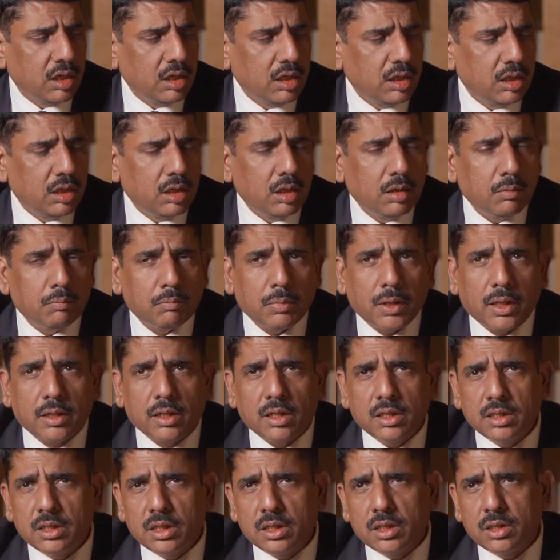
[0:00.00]
uh,
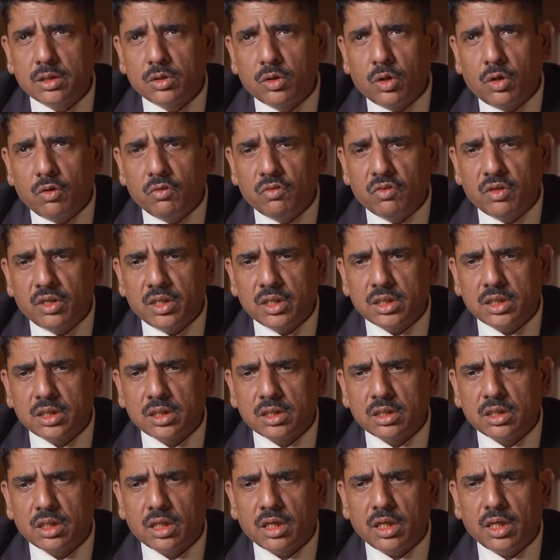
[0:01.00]
packaging is
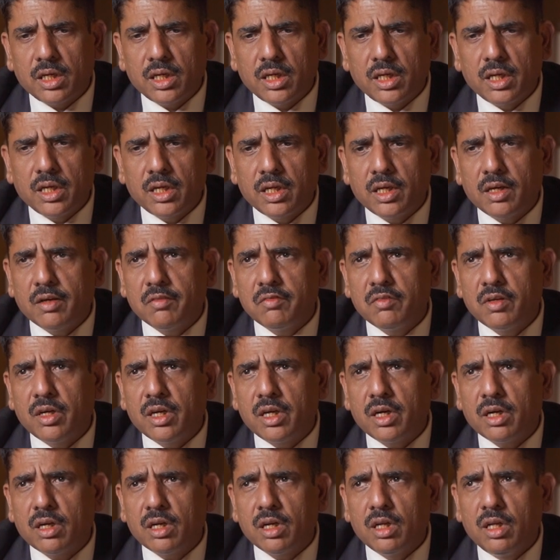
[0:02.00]
always an area
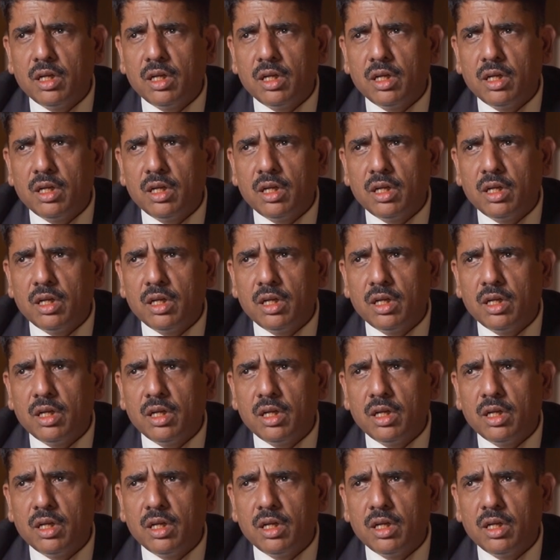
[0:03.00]
where